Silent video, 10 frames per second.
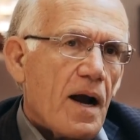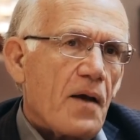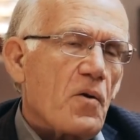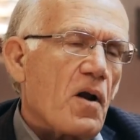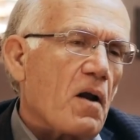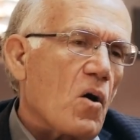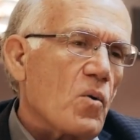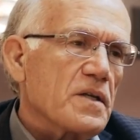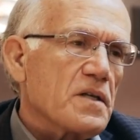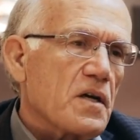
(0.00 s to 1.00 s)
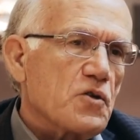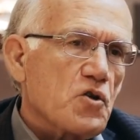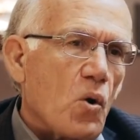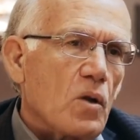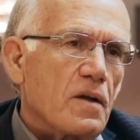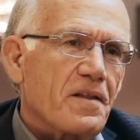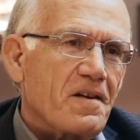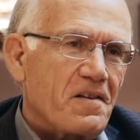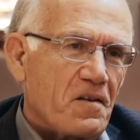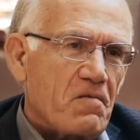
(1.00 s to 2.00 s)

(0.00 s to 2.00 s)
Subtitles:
And they're not always cajoling that